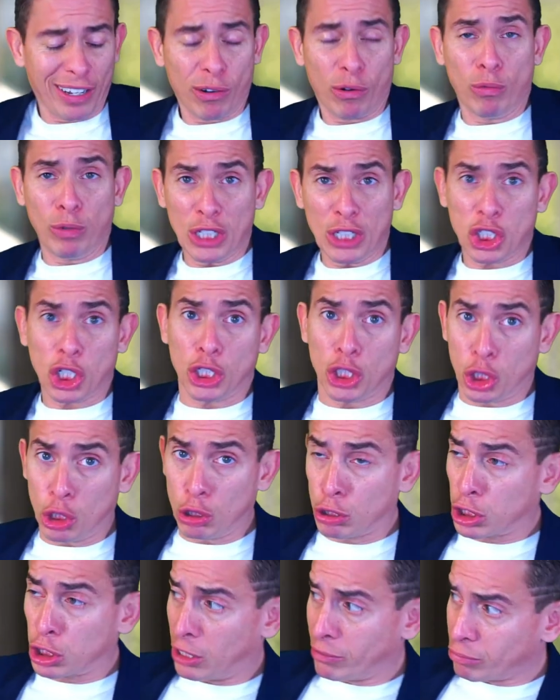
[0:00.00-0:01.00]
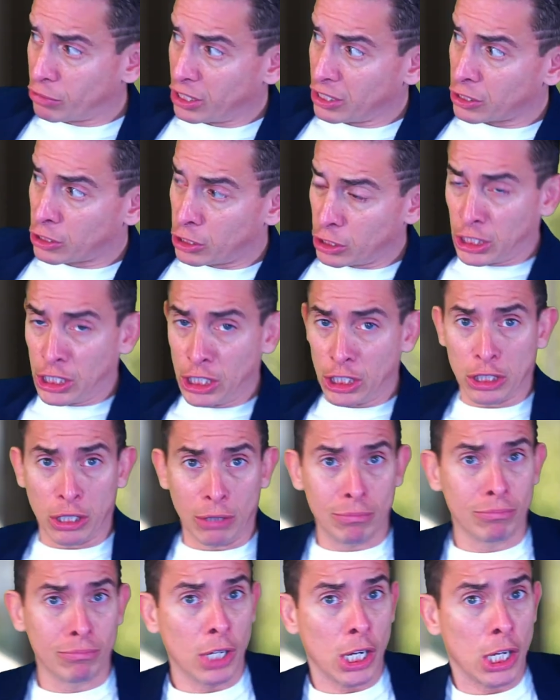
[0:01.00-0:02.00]
we should do something to get
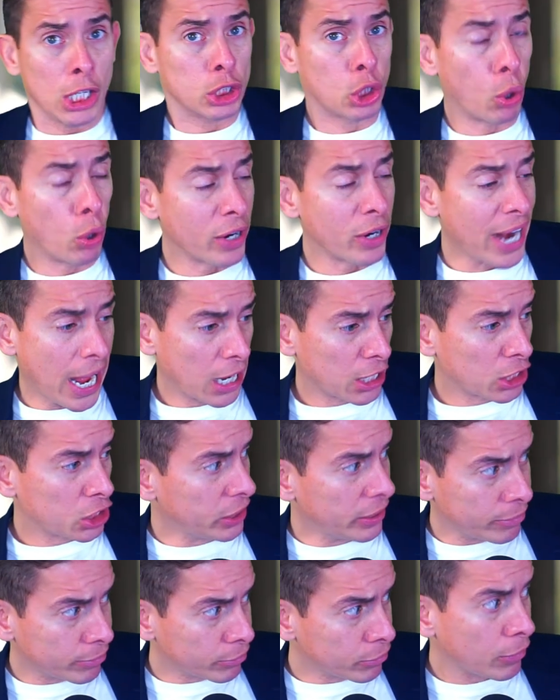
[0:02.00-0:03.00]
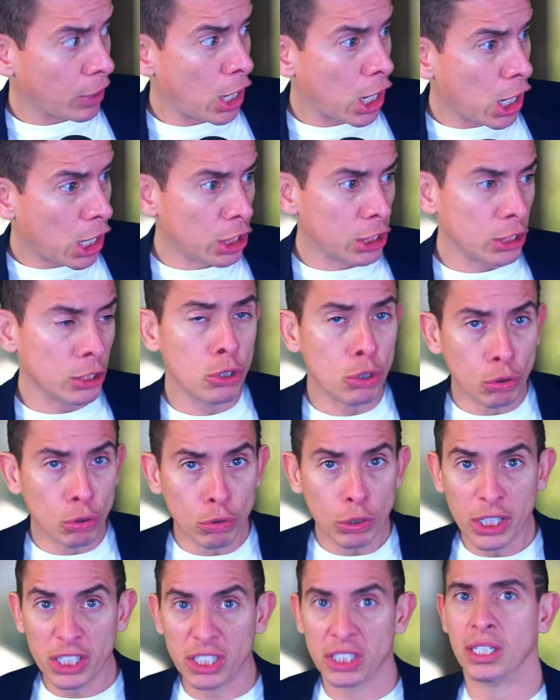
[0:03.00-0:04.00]
some, door knock some new
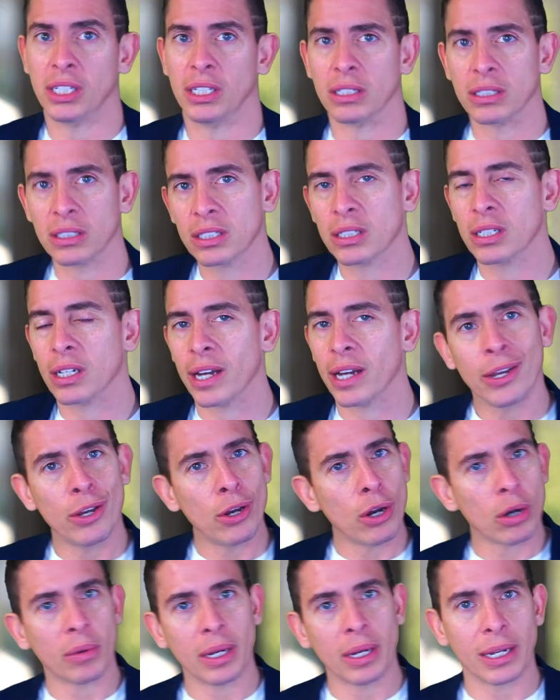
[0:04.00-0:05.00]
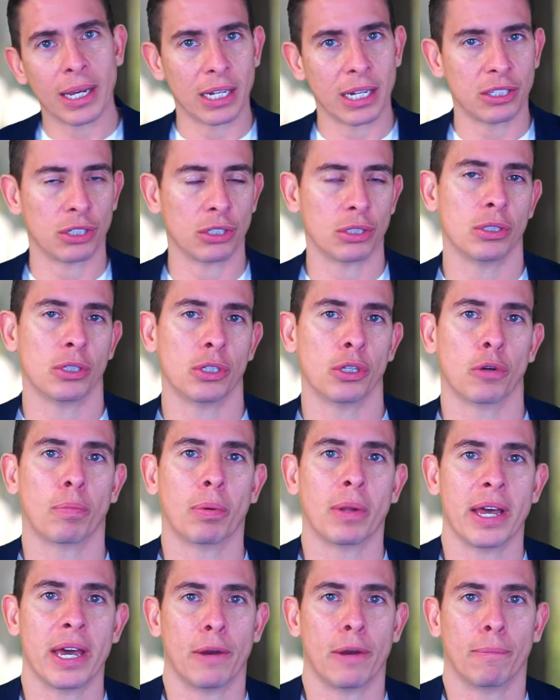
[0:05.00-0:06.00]
listings, and you already got your
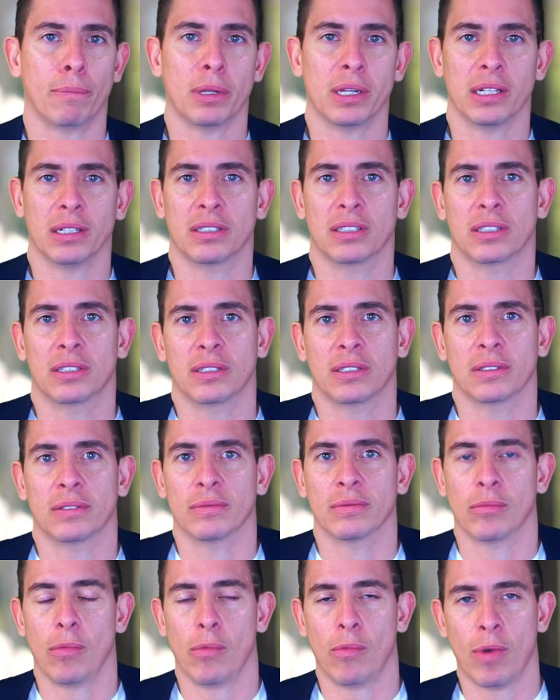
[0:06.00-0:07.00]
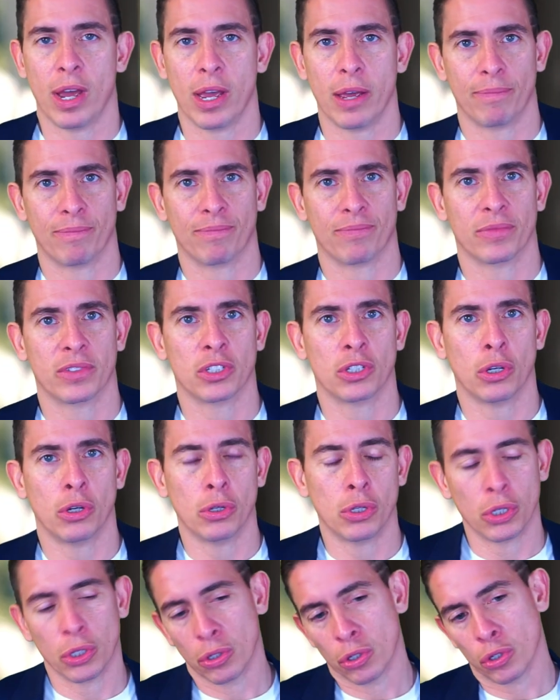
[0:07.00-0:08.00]
plan in place, right? So
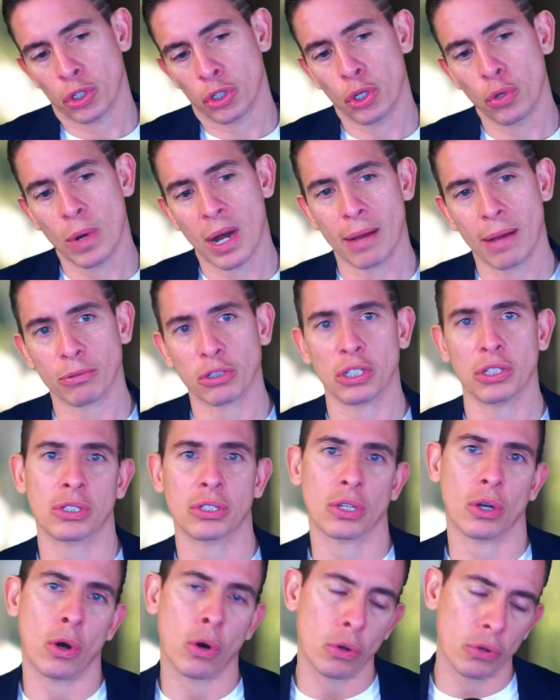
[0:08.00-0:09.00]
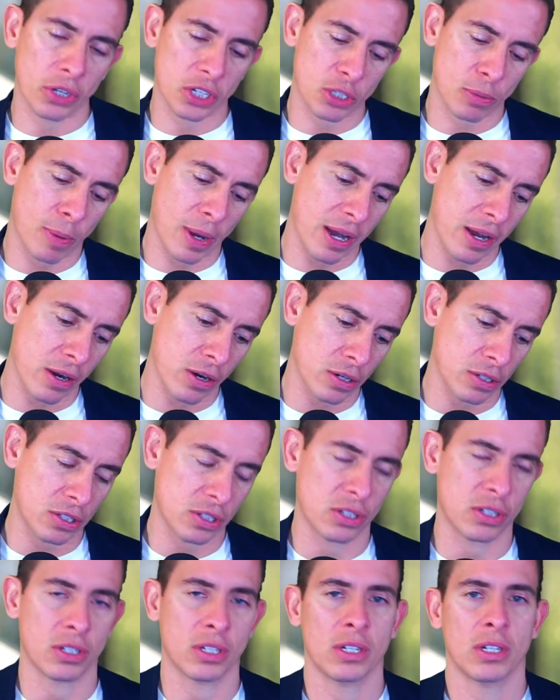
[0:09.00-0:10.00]
your two options, old
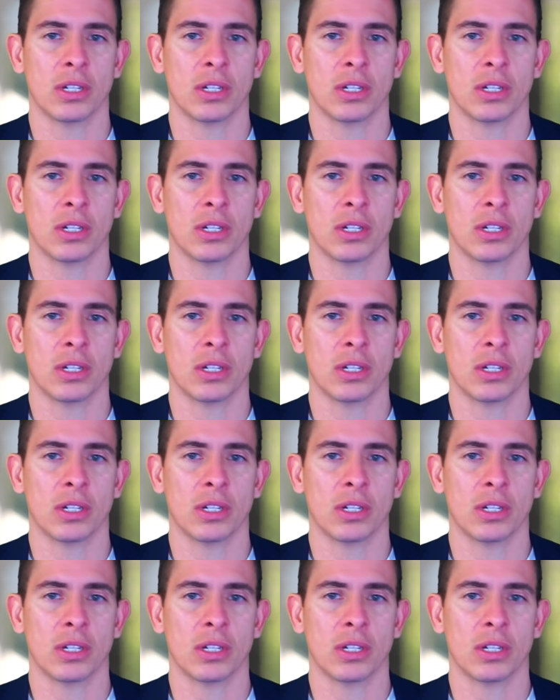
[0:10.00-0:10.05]
expireds,